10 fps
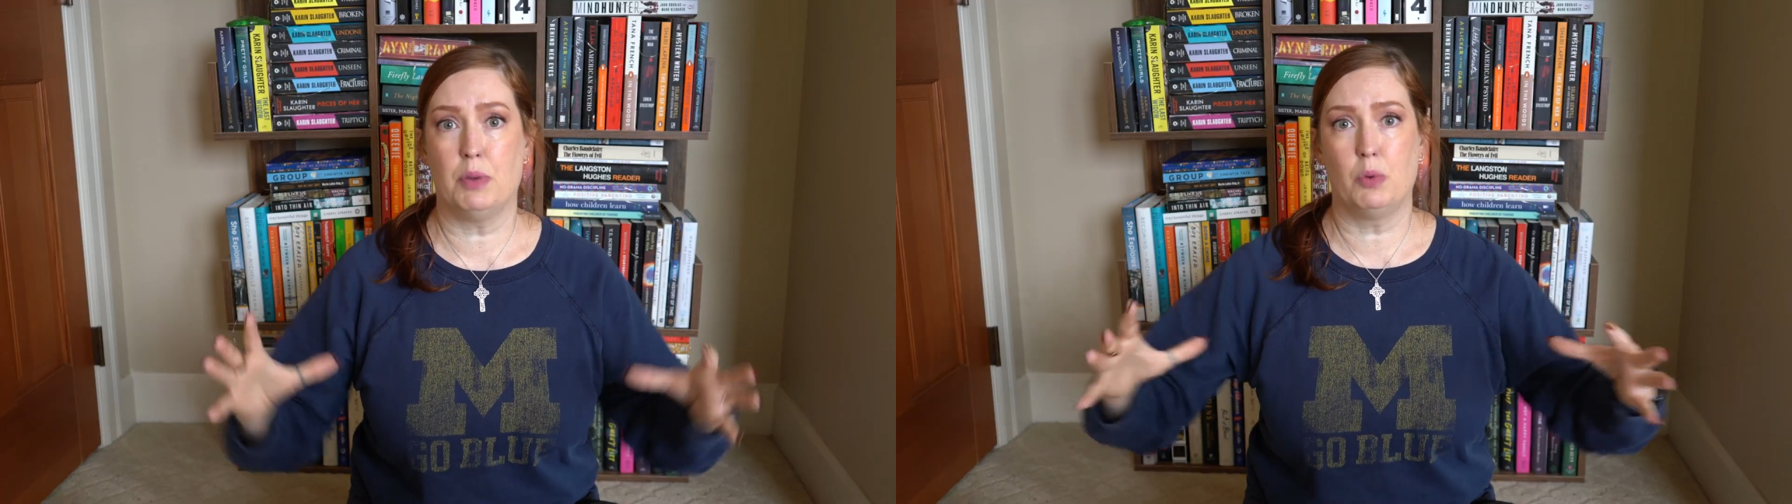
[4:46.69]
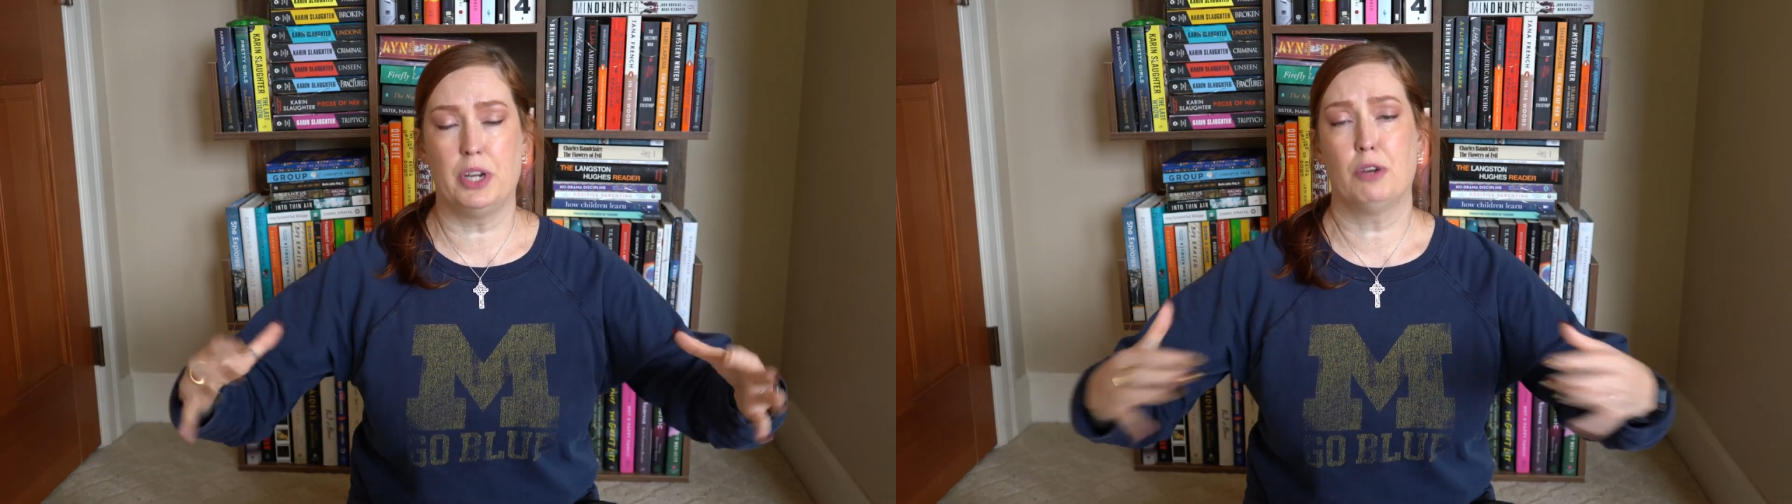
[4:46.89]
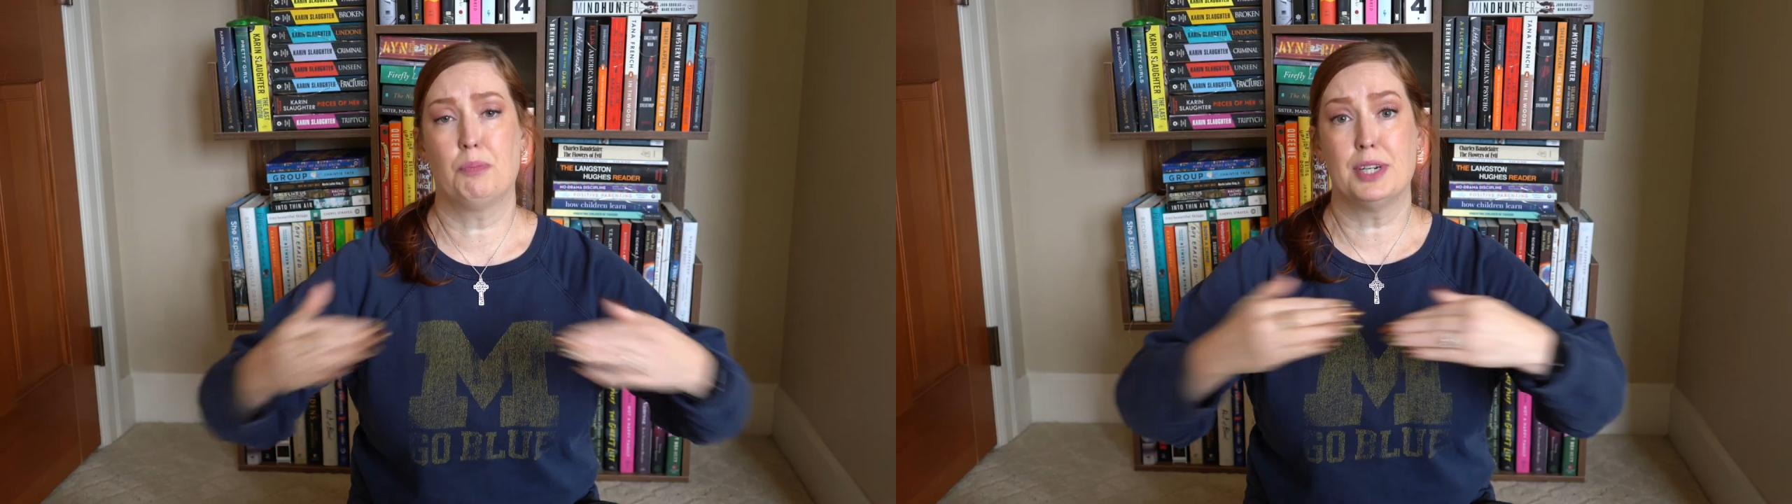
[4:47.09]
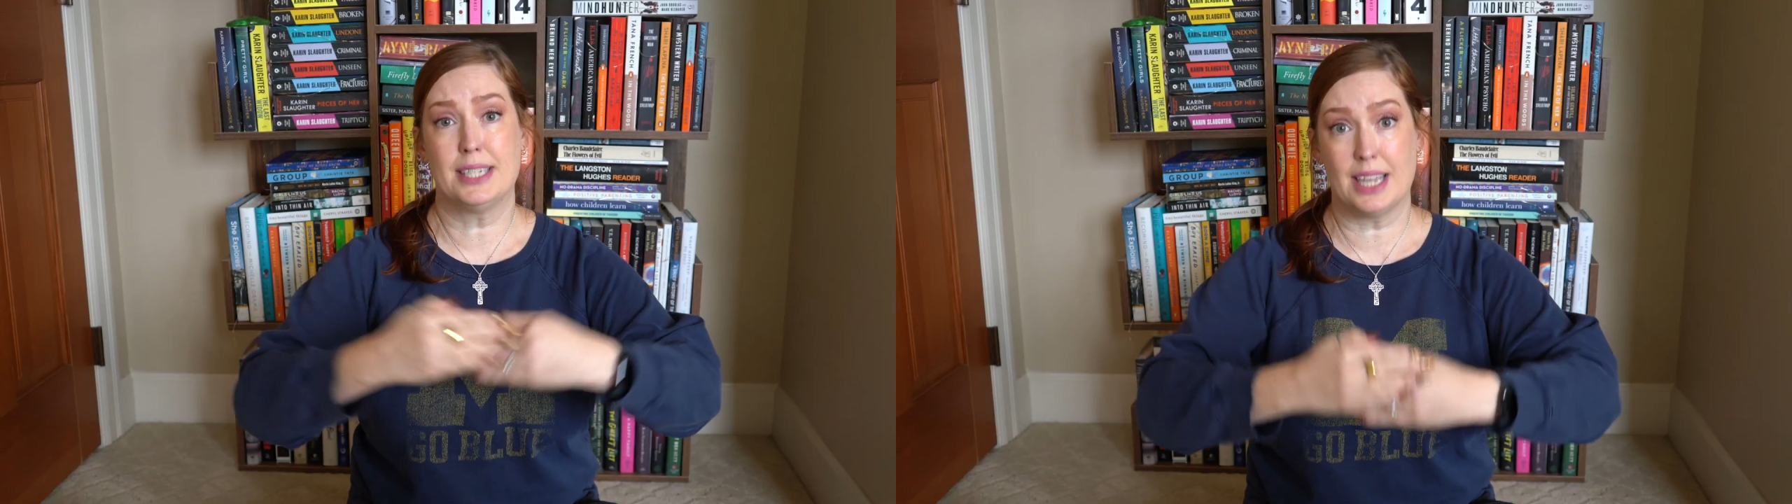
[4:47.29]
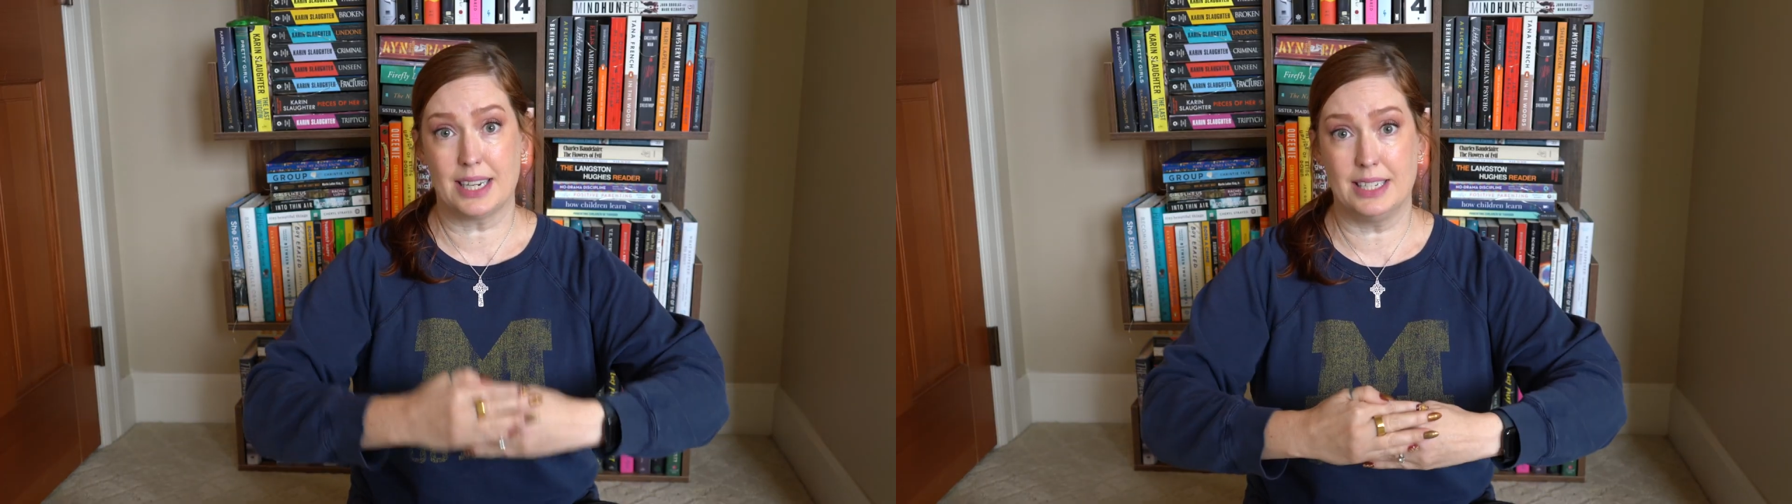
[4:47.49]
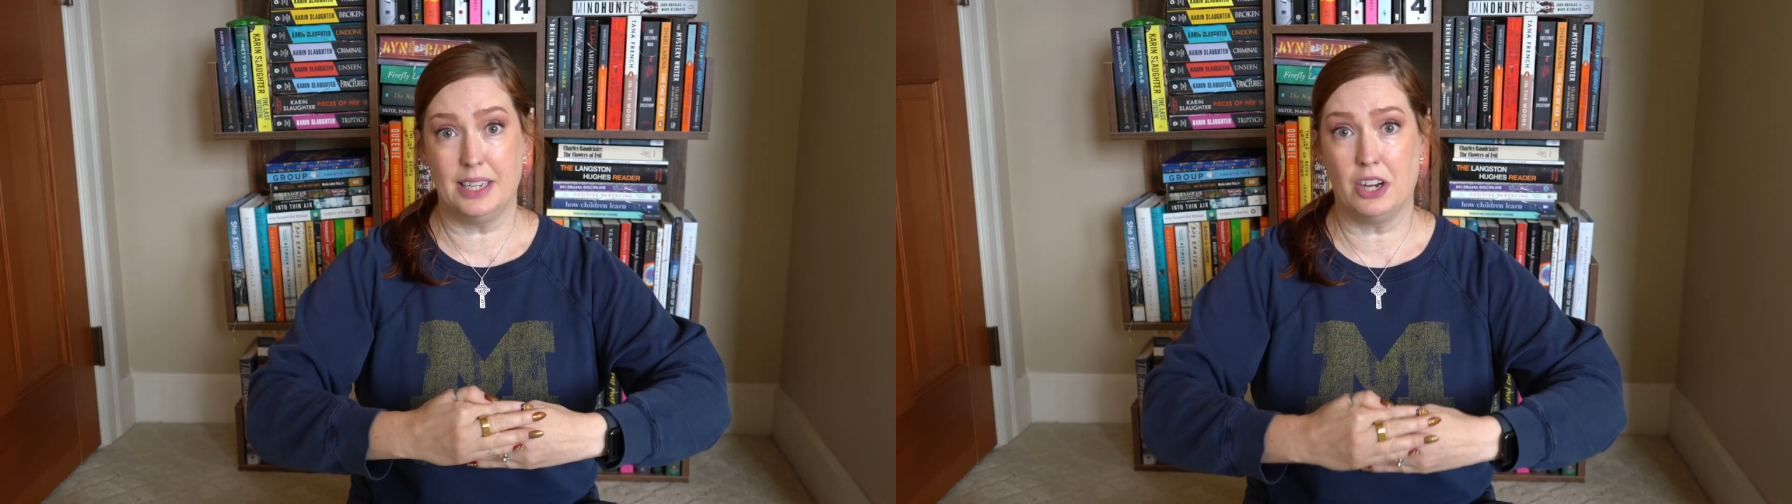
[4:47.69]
But we are protecting